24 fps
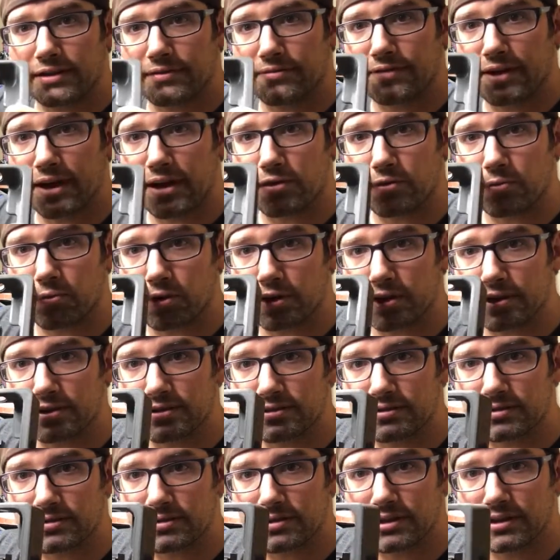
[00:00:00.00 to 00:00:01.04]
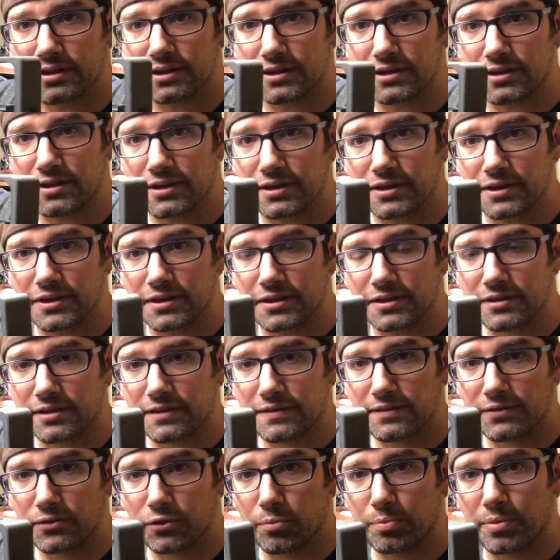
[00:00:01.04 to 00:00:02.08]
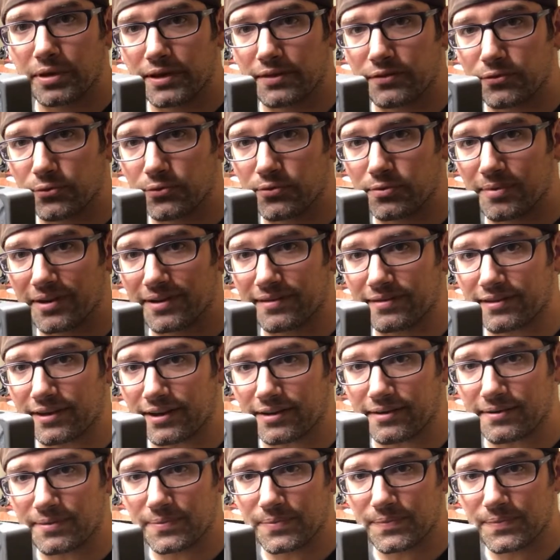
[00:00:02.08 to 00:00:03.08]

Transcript: I found was this little piece was missing,